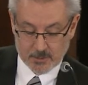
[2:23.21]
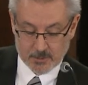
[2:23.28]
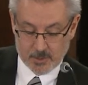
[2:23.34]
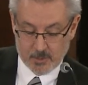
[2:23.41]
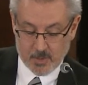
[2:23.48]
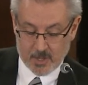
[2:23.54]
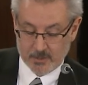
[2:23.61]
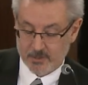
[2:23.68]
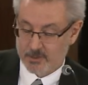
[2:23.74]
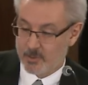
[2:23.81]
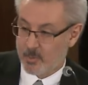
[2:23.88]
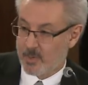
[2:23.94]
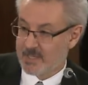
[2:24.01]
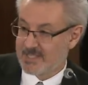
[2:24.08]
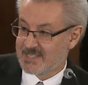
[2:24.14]

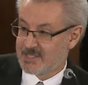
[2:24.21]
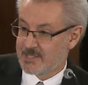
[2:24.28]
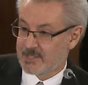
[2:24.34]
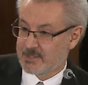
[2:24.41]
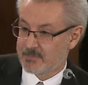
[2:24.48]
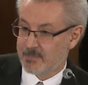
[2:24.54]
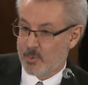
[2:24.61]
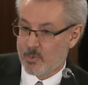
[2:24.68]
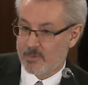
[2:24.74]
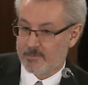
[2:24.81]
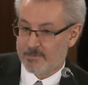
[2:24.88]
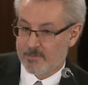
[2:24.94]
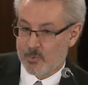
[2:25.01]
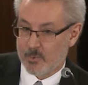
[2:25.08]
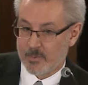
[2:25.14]

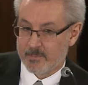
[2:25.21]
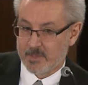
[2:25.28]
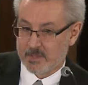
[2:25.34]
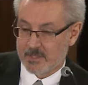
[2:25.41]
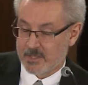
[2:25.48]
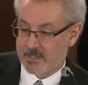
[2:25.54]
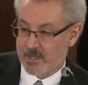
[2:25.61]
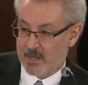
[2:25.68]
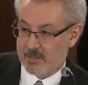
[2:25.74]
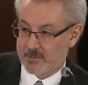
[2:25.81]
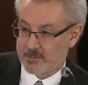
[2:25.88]
$226.4 million.